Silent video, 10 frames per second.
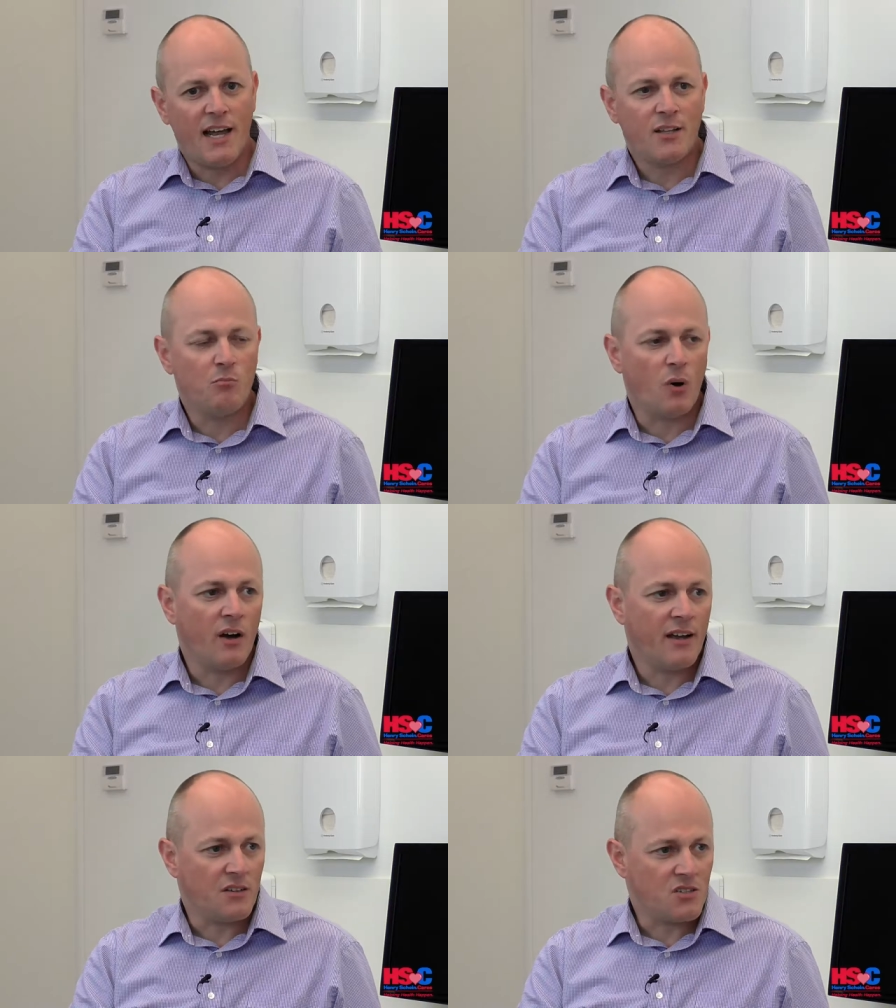led
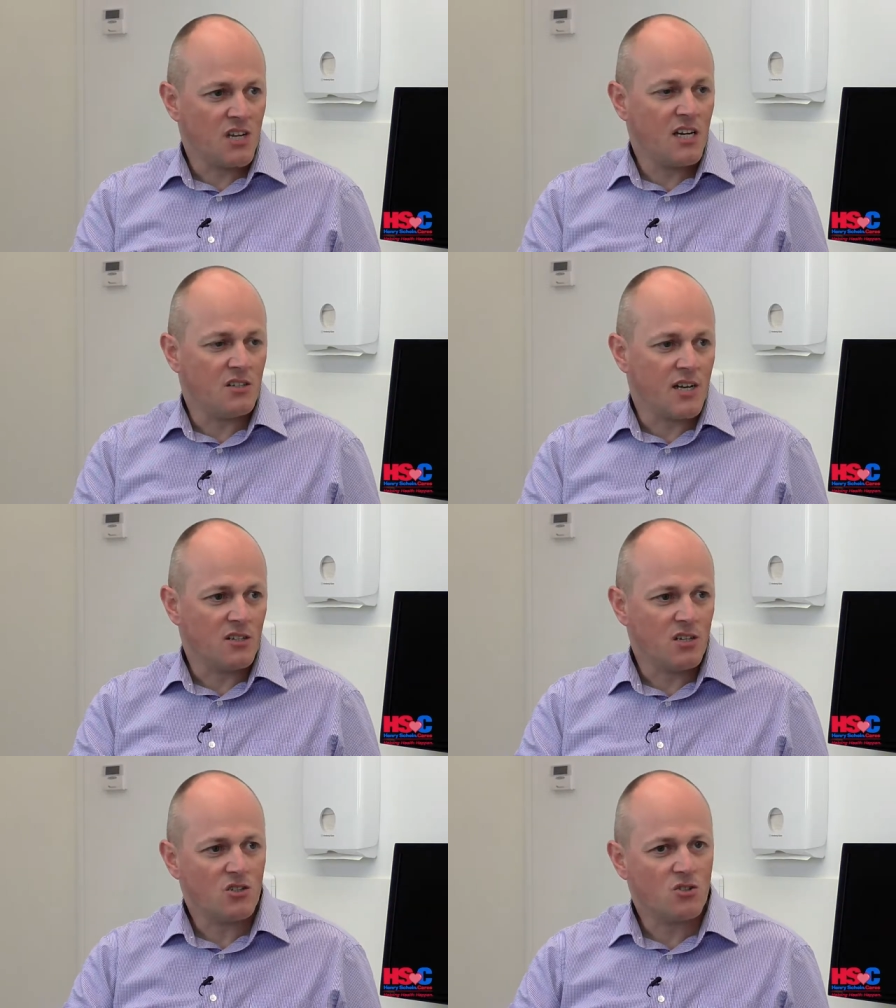by a senior
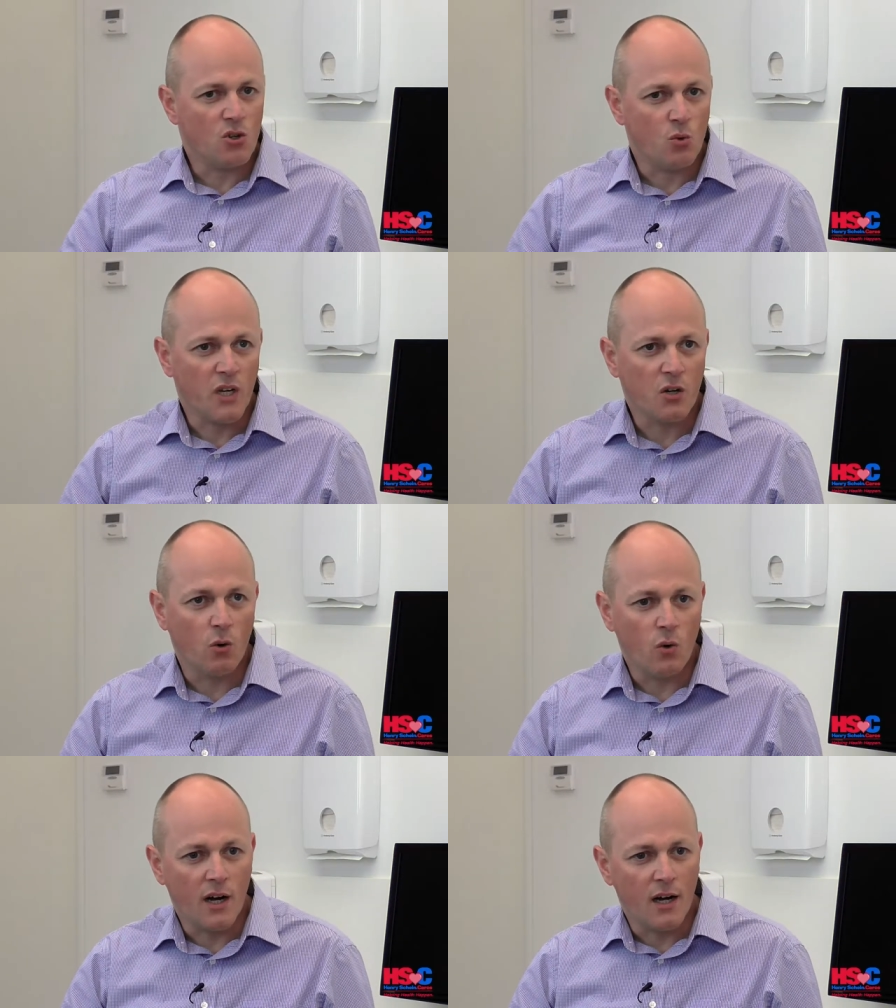dentist who we
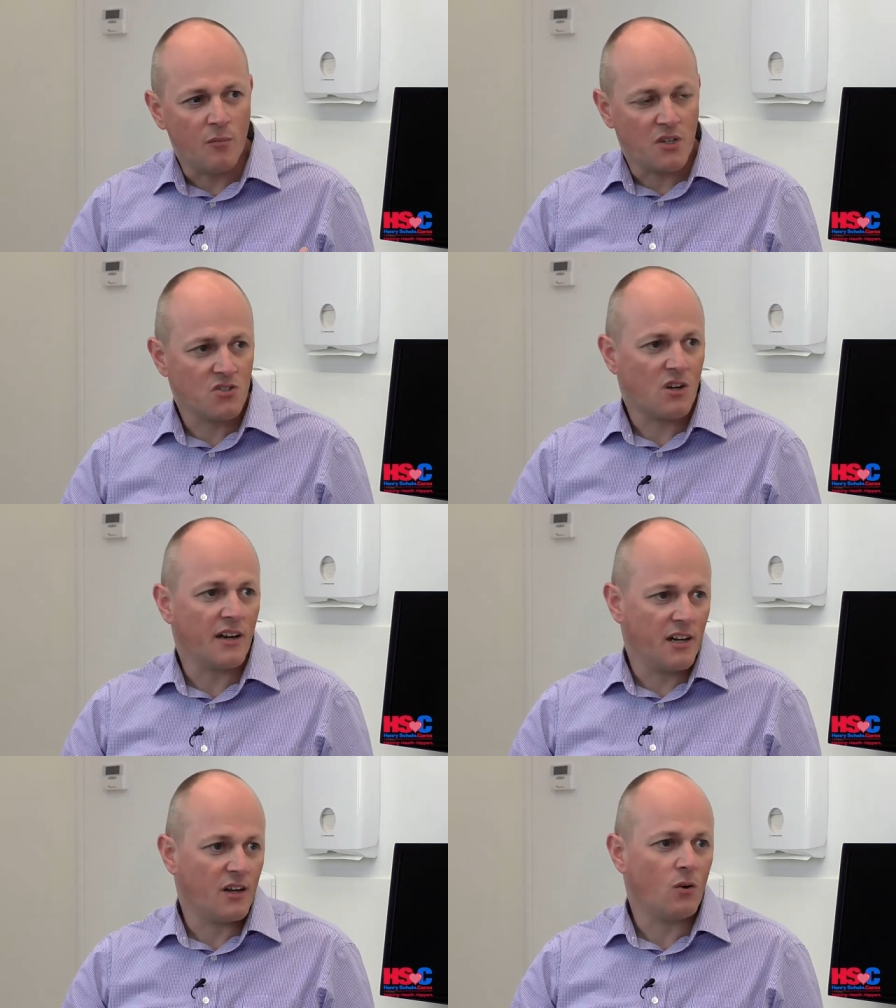call um, a
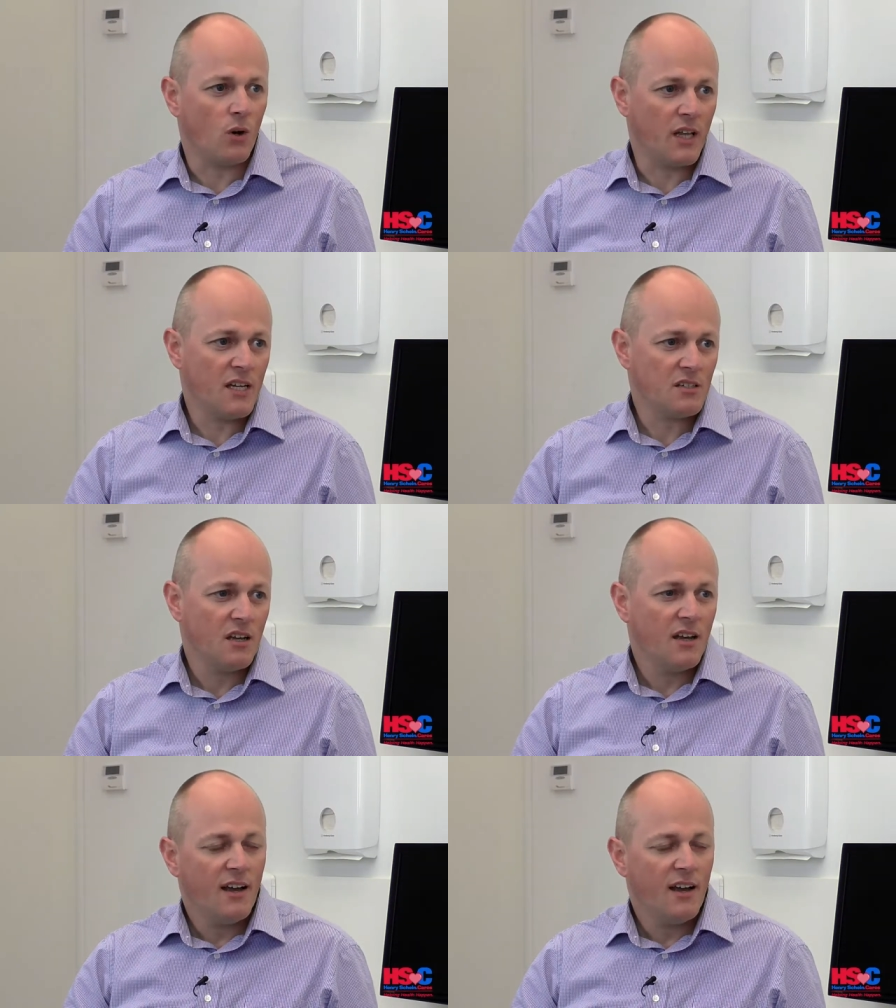site clinical lead.